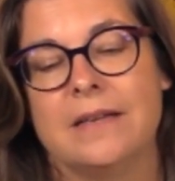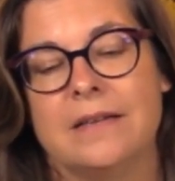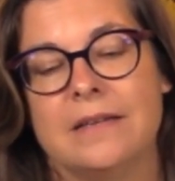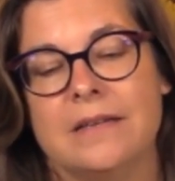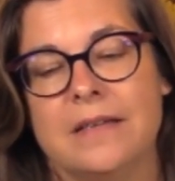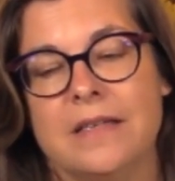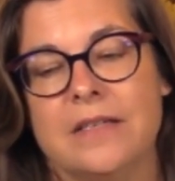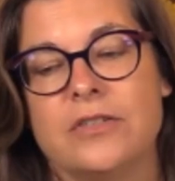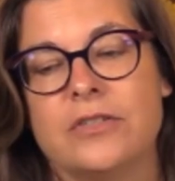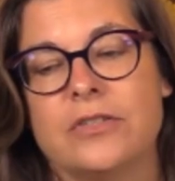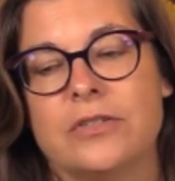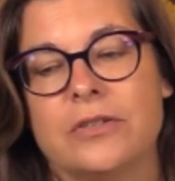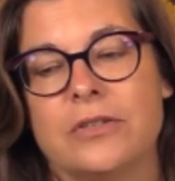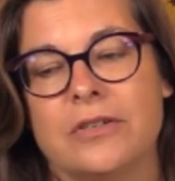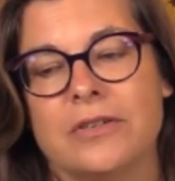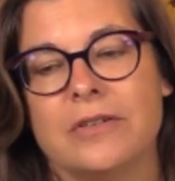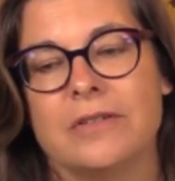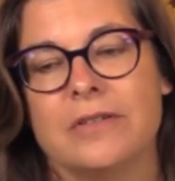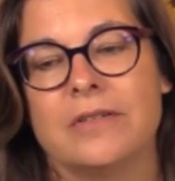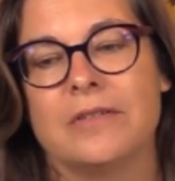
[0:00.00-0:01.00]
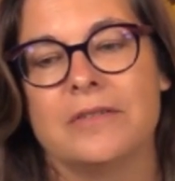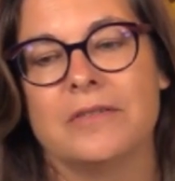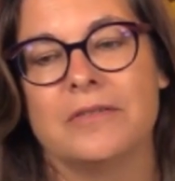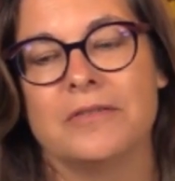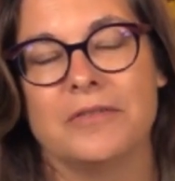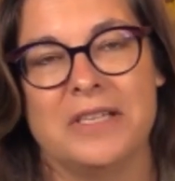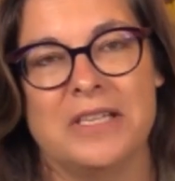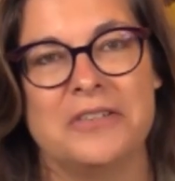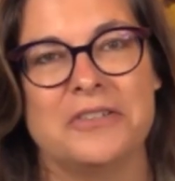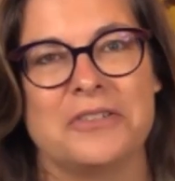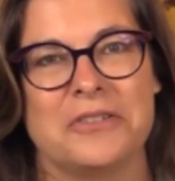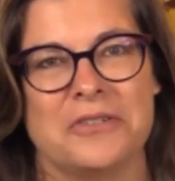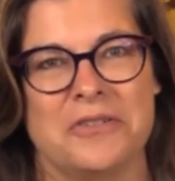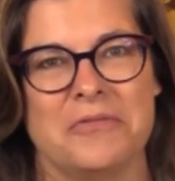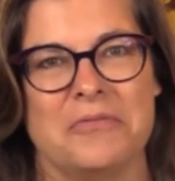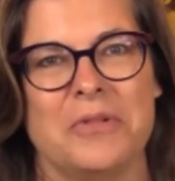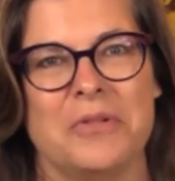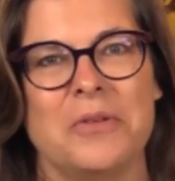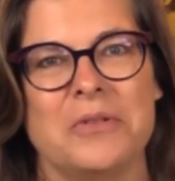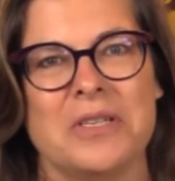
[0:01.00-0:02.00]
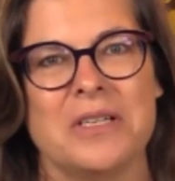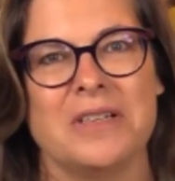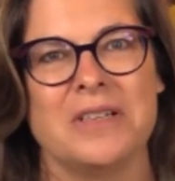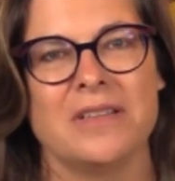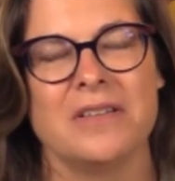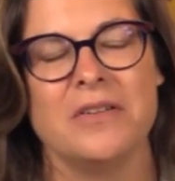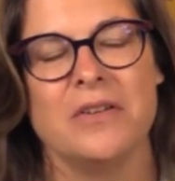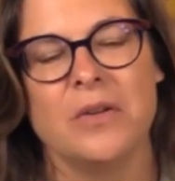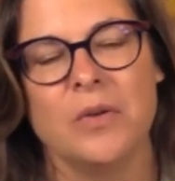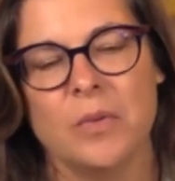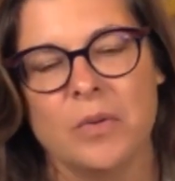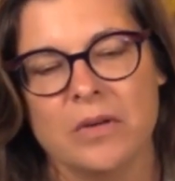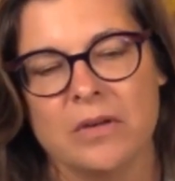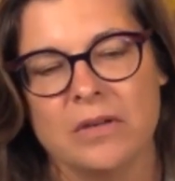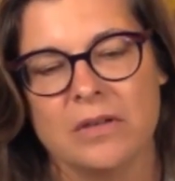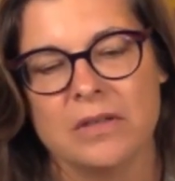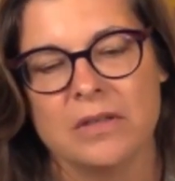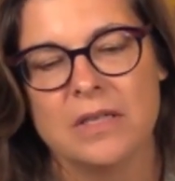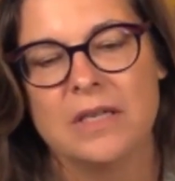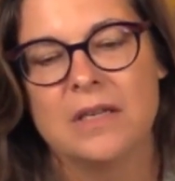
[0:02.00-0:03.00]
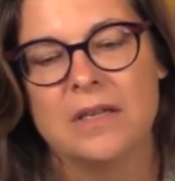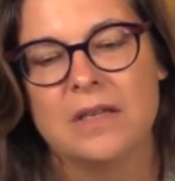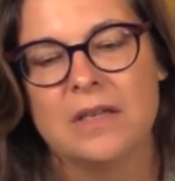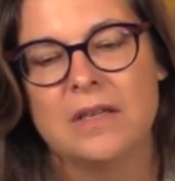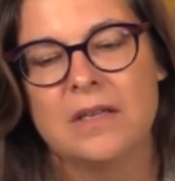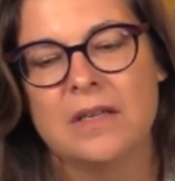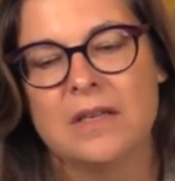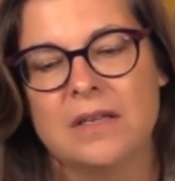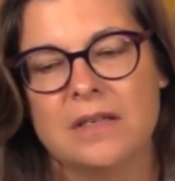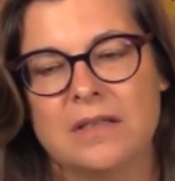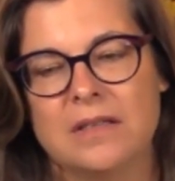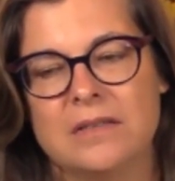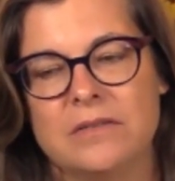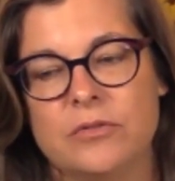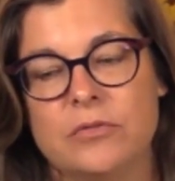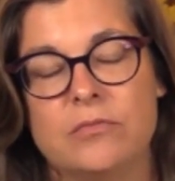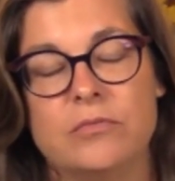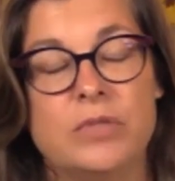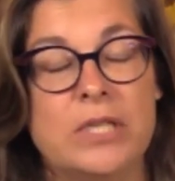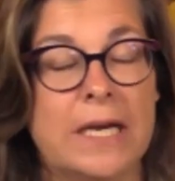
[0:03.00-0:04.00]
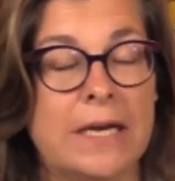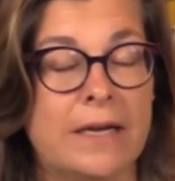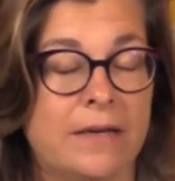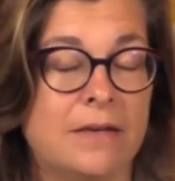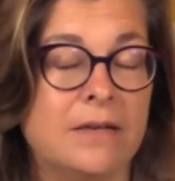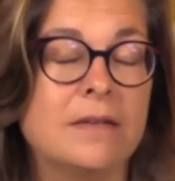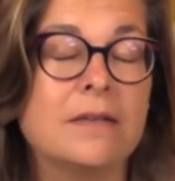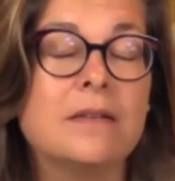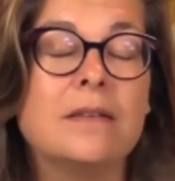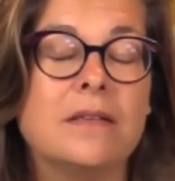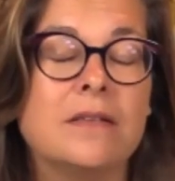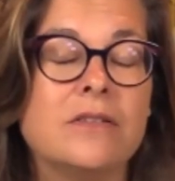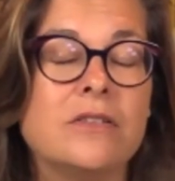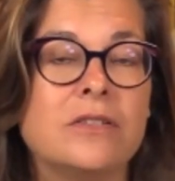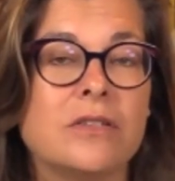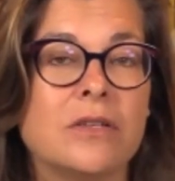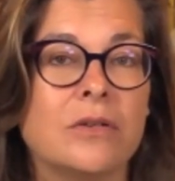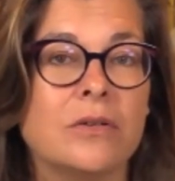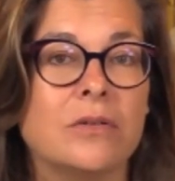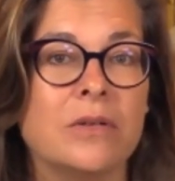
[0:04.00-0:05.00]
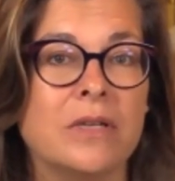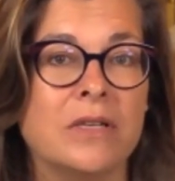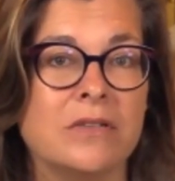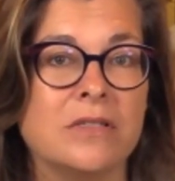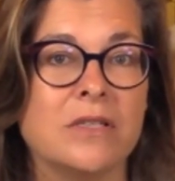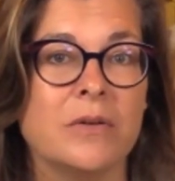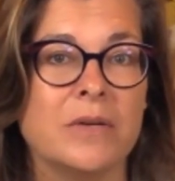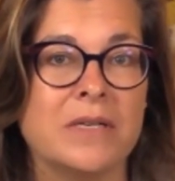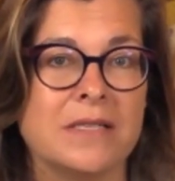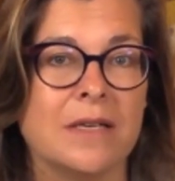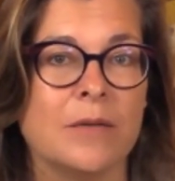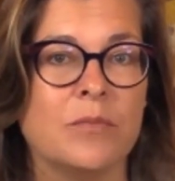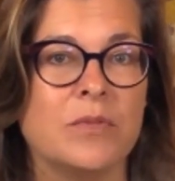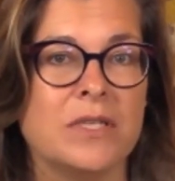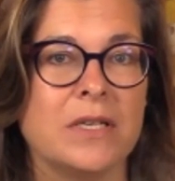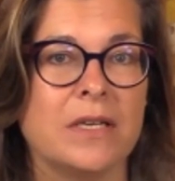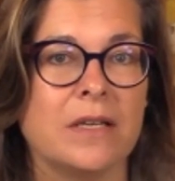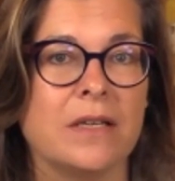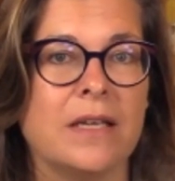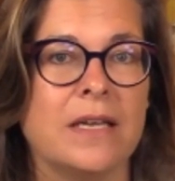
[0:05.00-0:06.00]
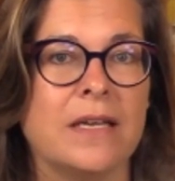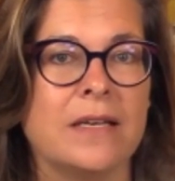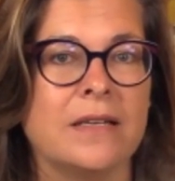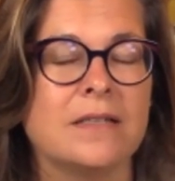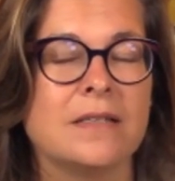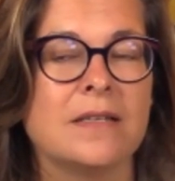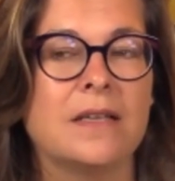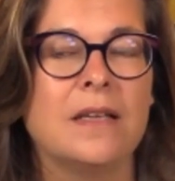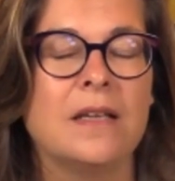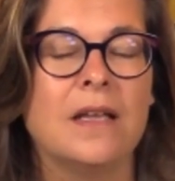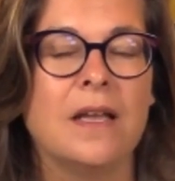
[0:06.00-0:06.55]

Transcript: Eastern route into the New World died in so attempting it.